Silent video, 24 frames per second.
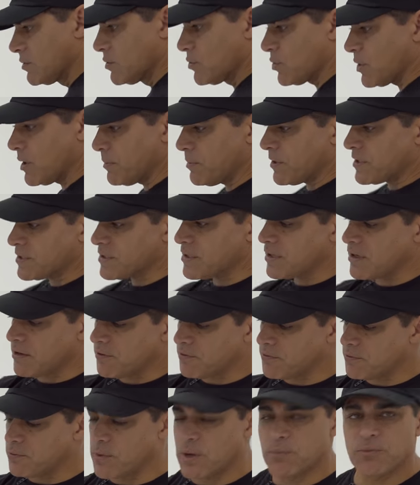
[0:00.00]
3%
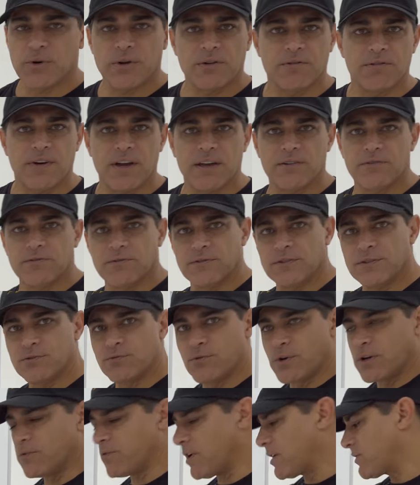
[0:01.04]
of $1.5,
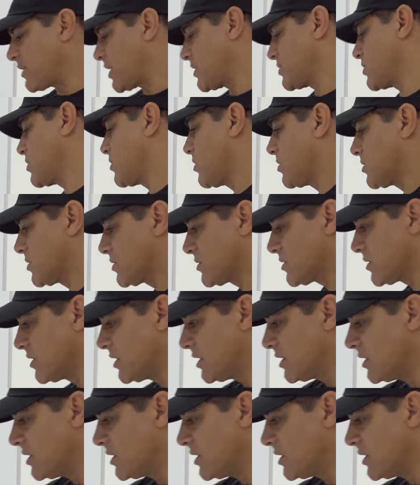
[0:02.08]
$45,000.